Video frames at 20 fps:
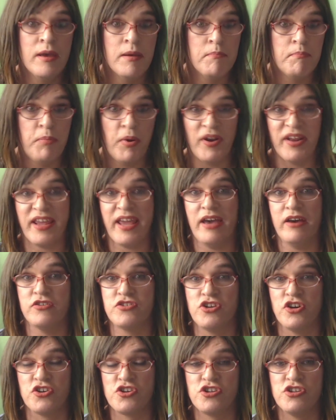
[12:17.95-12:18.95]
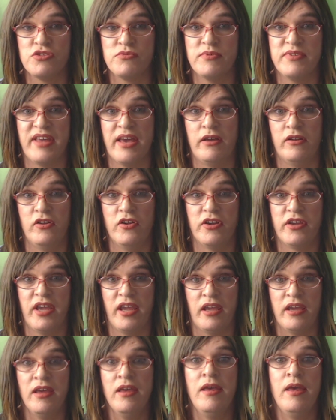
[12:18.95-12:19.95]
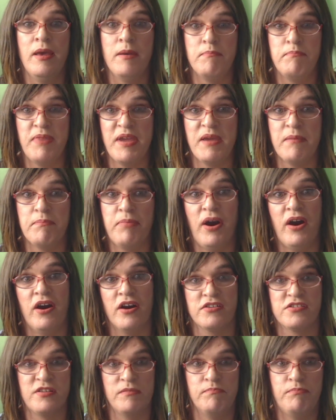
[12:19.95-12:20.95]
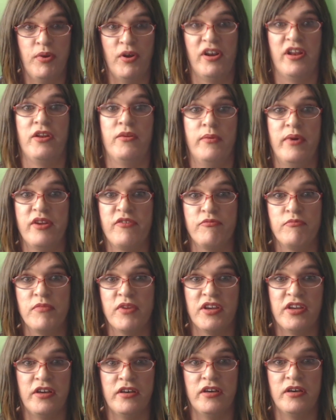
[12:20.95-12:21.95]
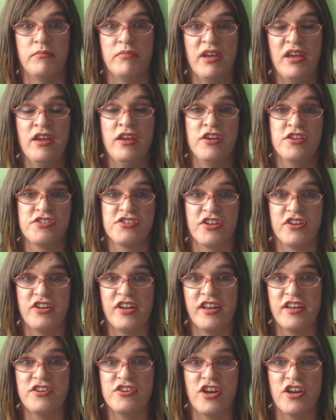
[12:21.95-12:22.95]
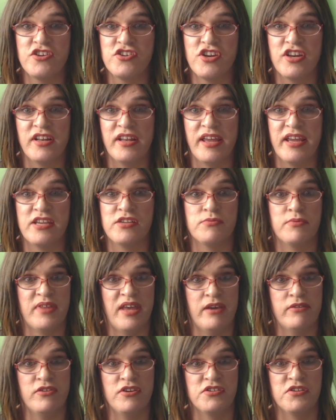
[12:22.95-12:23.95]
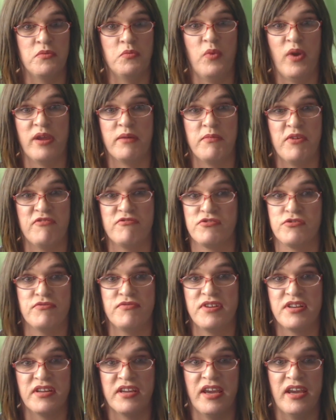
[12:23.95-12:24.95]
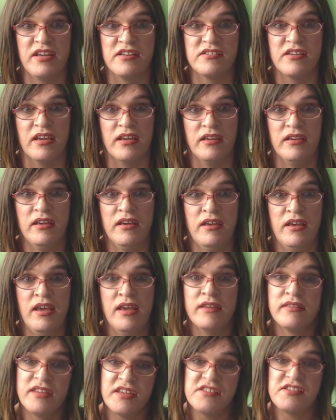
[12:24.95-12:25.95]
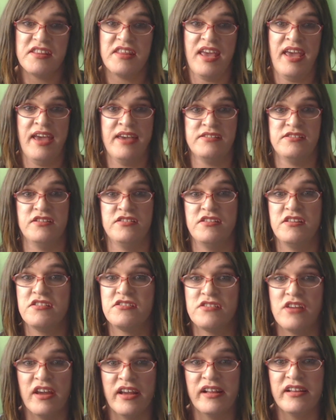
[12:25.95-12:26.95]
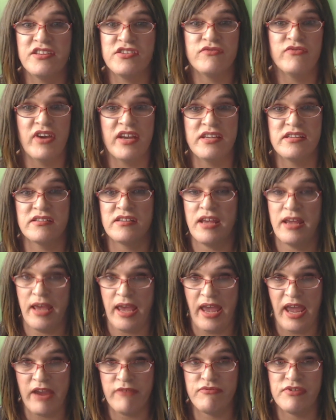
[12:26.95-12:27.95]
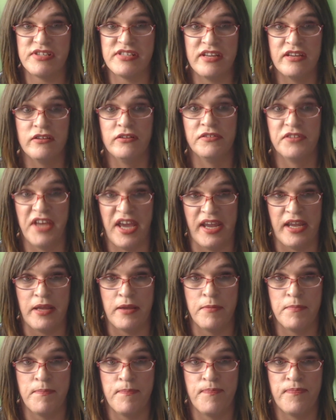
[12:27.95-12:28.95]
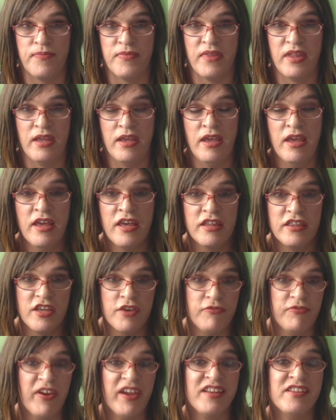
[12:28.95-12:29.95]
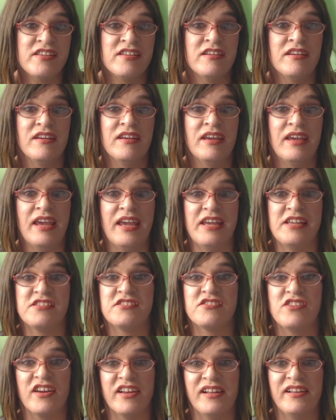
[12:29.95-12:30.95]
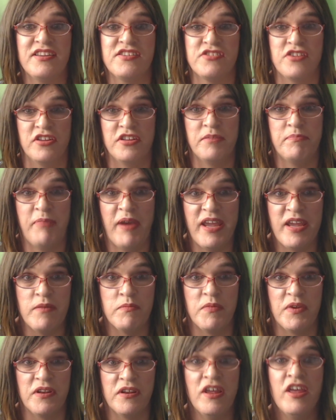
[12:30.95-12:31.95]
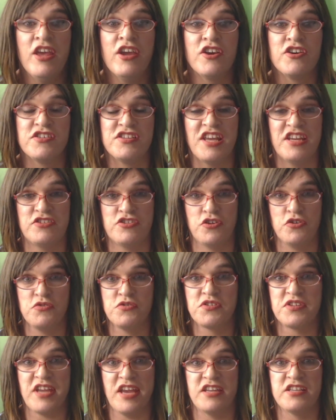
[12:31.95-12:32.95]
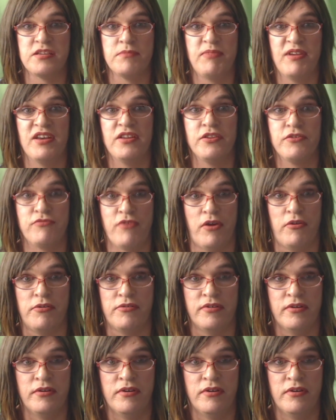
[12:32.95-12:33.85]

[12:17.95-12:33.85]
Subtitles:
pulling out of junctions without looking, being parked and pulling away from a curb, suddenly changing lanes without using wing mirrors or indicating. These are the hazards that cyclists face every single day. The effect is cyclists on the pavement because they're too scared to be on the road.